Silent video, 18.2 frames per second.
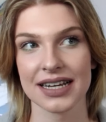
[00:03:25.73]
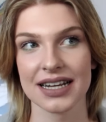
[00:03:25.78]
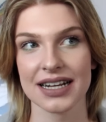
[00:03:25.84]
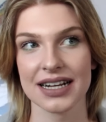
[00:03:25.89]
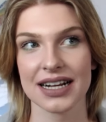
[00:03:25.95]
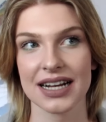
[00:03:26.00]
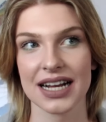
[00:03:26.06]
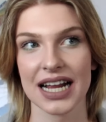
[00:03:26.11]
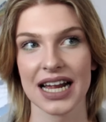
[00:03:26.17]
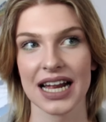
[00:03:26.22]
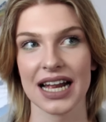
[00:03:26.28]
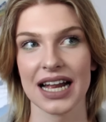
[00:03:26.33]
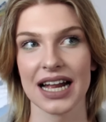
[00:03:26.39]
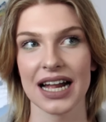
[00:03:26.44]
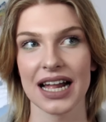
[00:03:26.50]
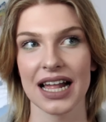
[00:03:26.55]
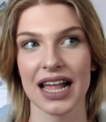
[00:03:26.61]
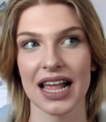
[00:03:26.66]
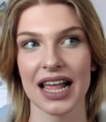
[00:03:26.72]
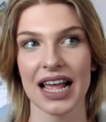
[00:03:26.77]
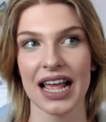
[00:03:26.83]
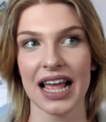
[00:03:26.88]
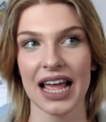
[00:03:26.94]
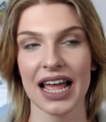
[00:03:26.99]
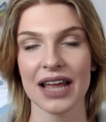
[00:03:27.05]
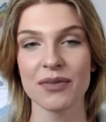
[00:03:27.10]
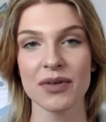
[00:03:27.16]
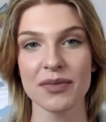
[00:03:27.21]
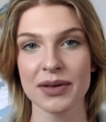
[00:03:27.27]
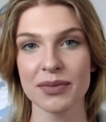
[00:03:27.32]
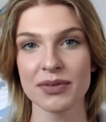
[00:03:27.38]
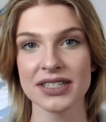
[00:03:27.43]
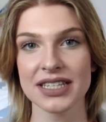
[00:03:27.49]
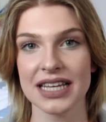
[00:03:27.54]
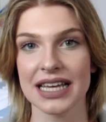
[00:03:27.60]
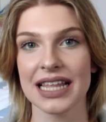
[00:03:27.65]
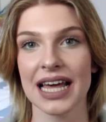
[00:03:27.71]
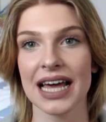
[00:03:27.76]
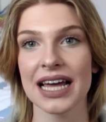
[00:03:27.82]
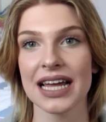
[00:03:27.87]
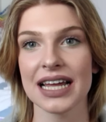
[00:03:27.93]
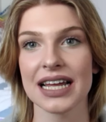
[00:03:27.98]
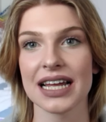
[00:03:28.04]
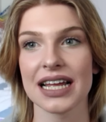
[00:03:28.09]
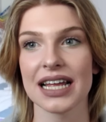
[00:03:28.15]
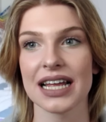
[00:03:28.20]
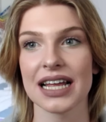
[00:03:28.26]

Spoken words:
And when people say that,